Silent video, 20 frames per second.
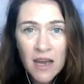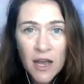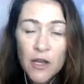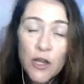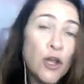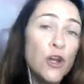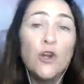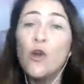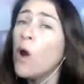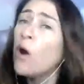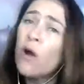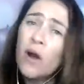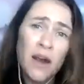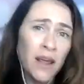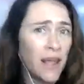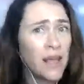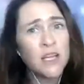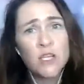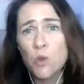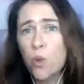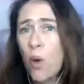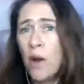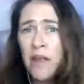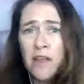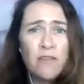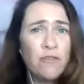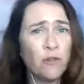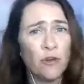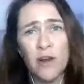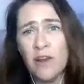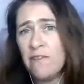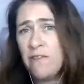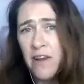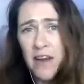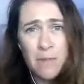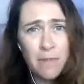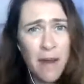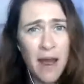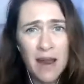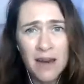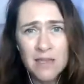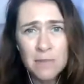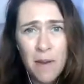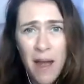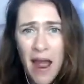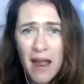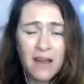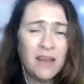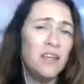you're not going to get 20 free feedbacks back.